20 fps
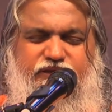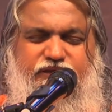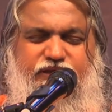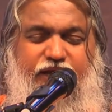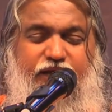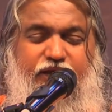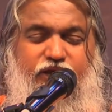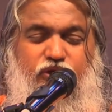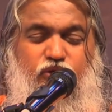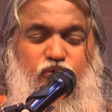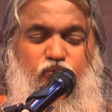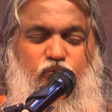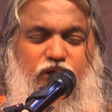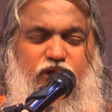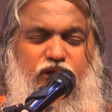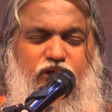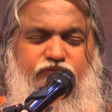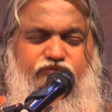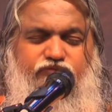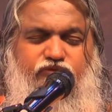Thank you,
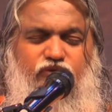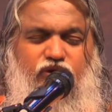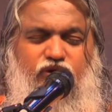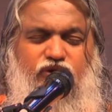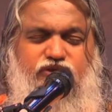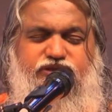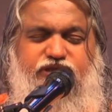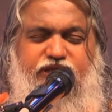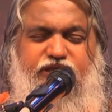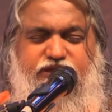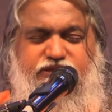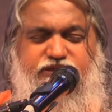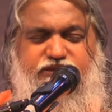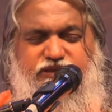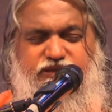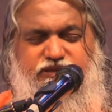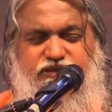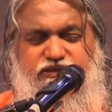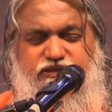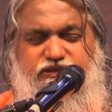wonderful Lord
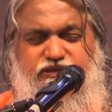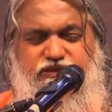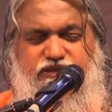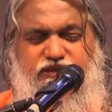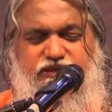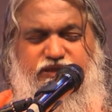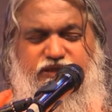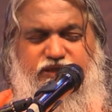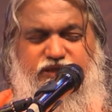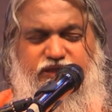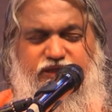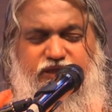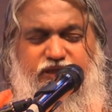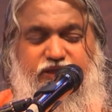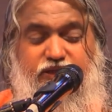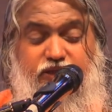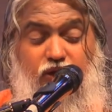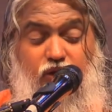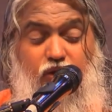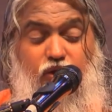Jesus.
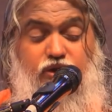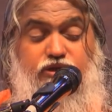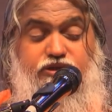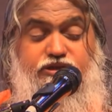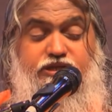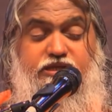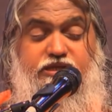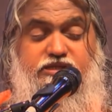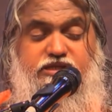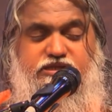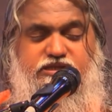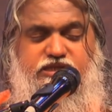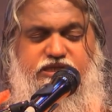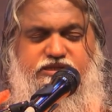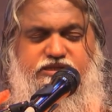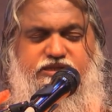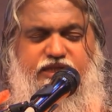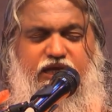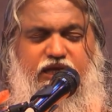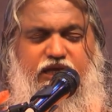The Lord Jesus is
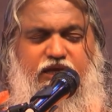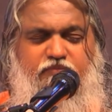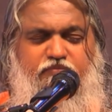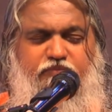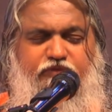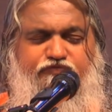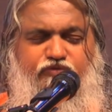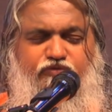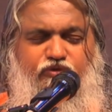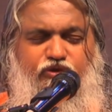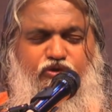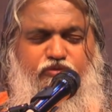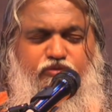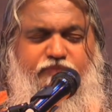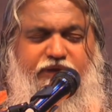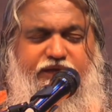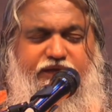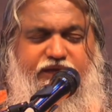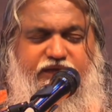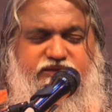standing before you,
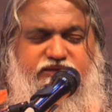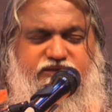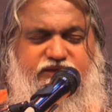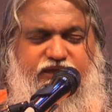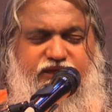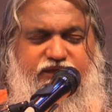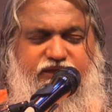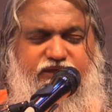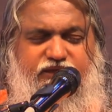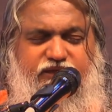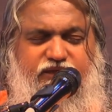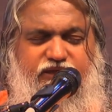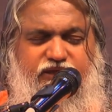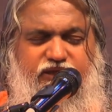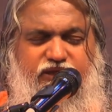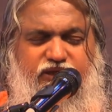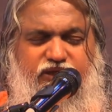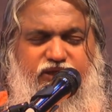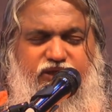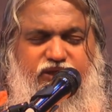my dear son,
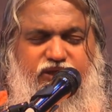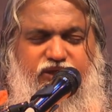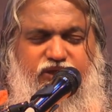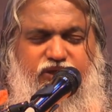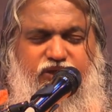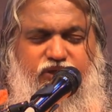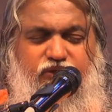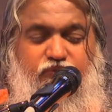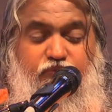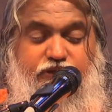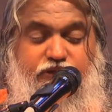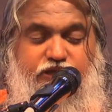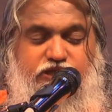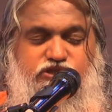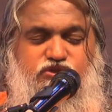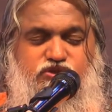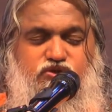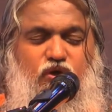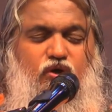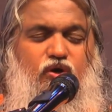with a
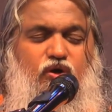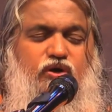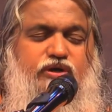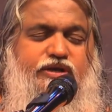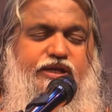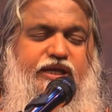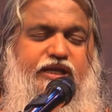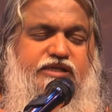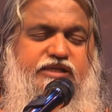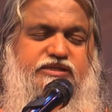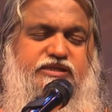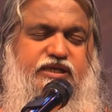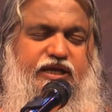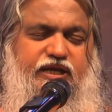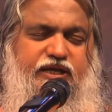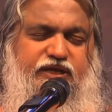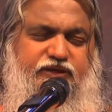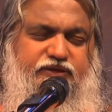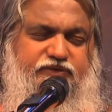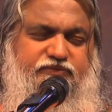sword in His
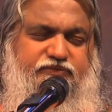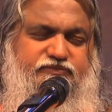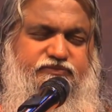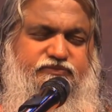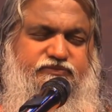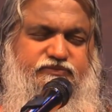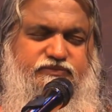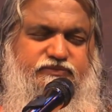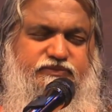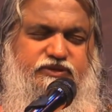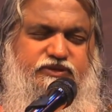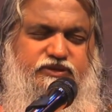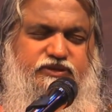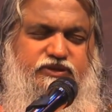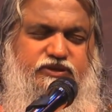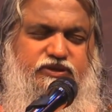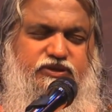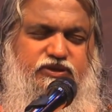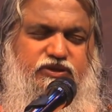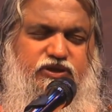hand
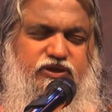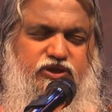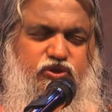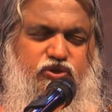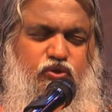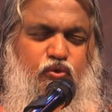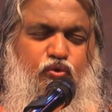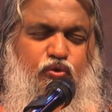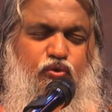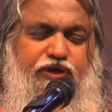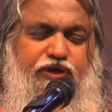to